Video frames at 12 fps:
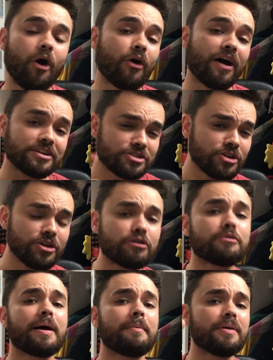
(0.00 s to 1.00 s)
Alright, so
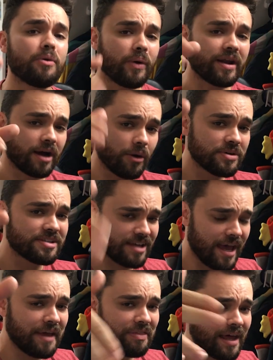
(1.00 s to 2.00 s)
you remember when I was
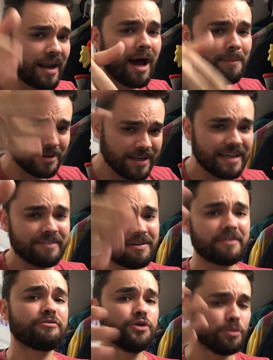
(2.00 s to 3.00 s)
saying that I'm gonna give
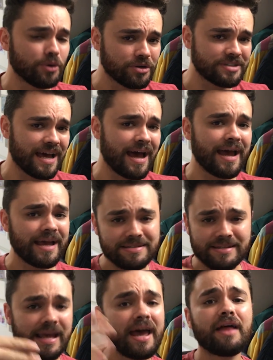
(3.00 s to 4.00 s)
it a few more
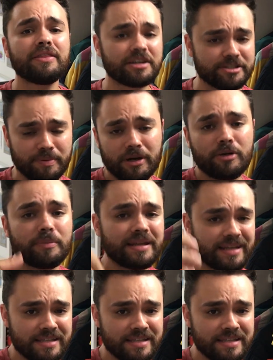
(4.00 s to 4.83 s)
days, see how the experiment